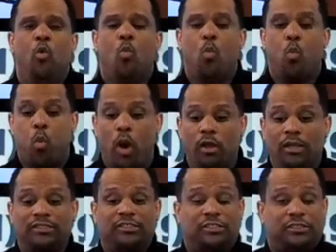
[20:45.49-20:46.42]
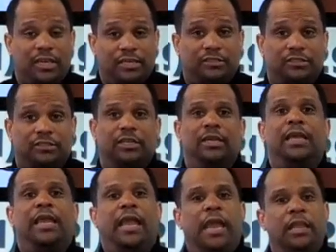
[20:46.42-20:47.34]
will assist
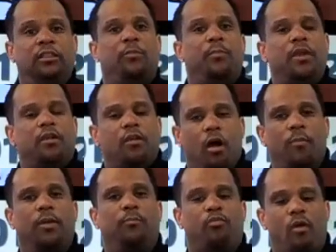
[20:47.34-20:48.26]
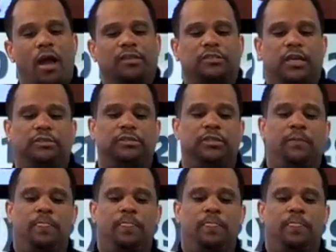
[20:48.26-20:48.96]
in the becoming process.